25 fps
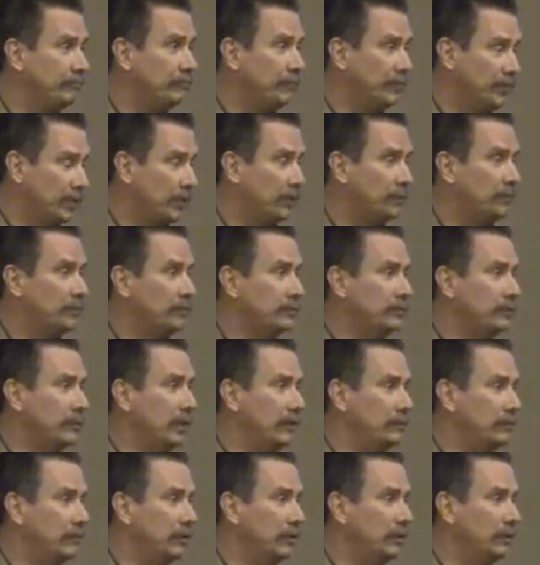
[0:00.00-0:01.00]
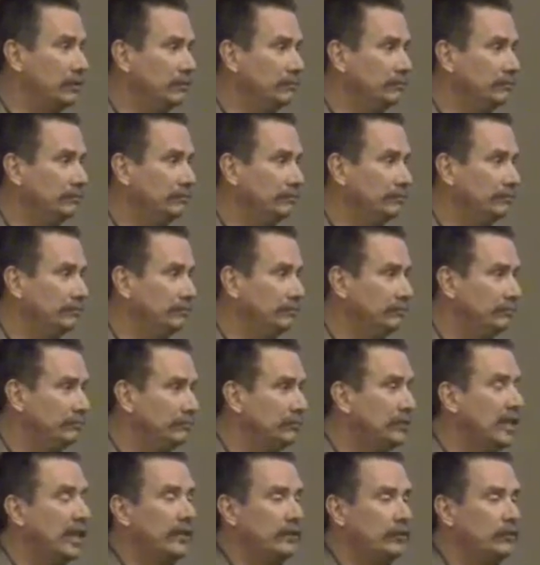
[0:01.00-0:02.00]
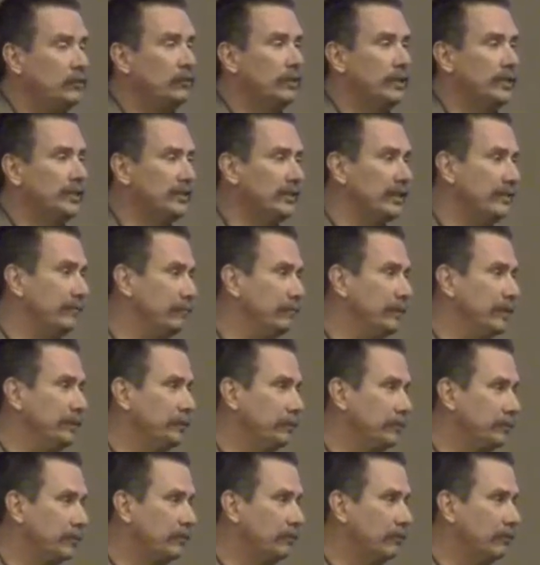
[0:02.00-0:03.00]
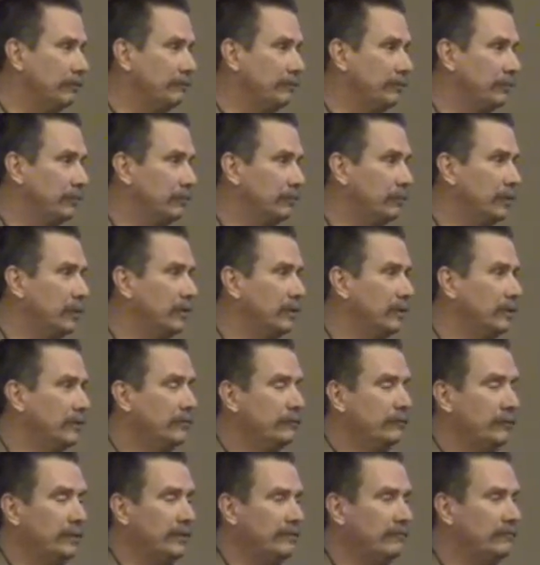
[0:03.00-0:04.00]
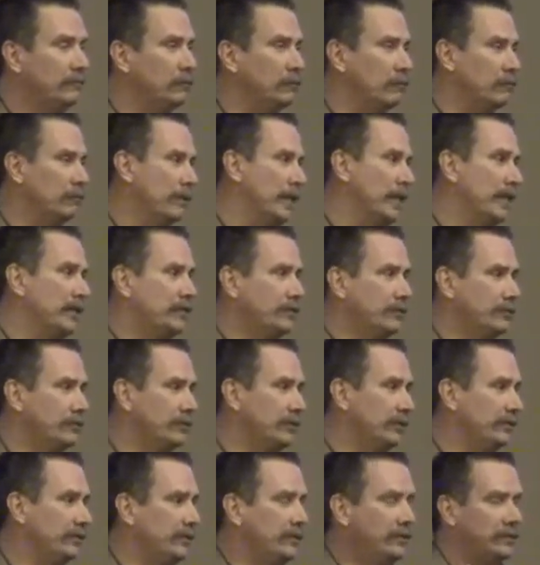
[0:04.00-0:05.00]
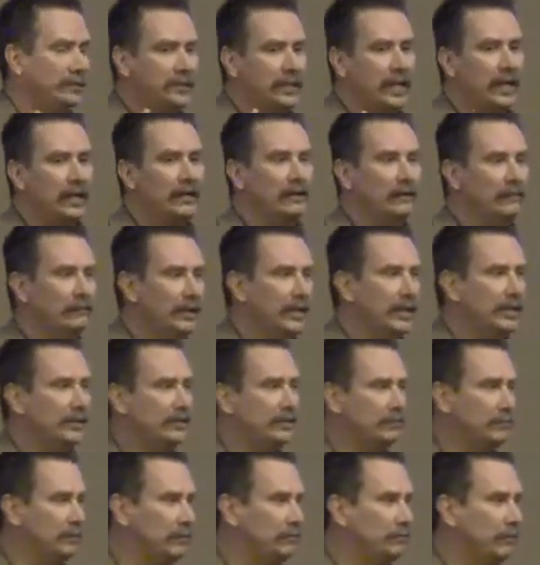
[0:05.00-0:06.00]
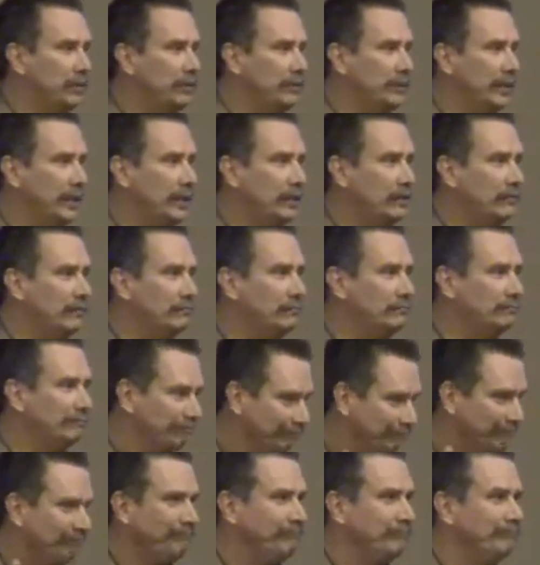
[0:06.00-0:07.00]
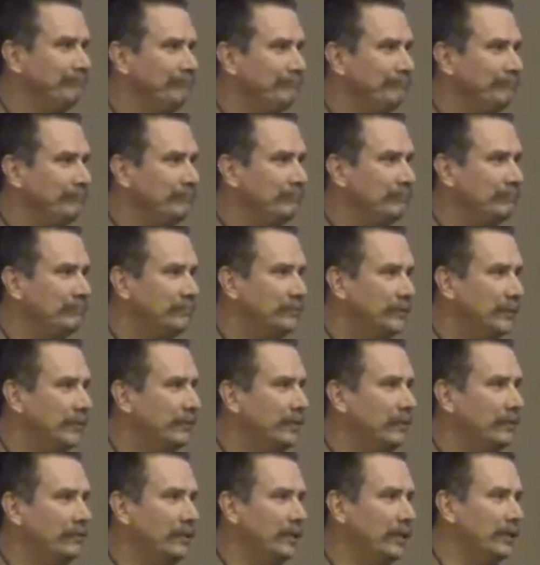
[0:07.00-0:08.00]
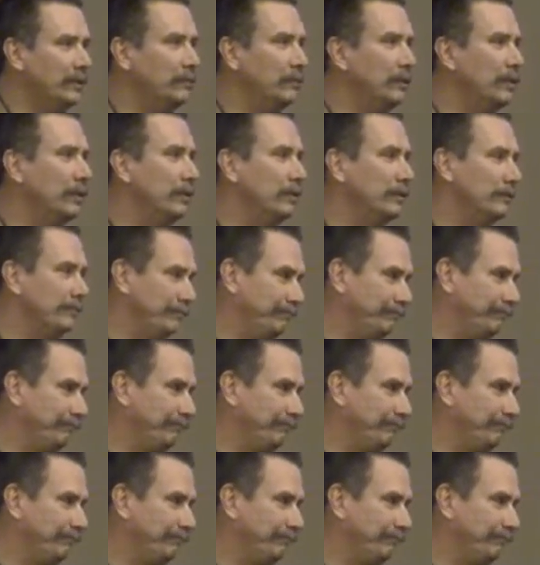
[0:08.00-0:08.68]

did a prescribed burn. Had 27 people show up for the burn. Three of them were ranchers that their entire ranch had been burned out. They're there ready to burn.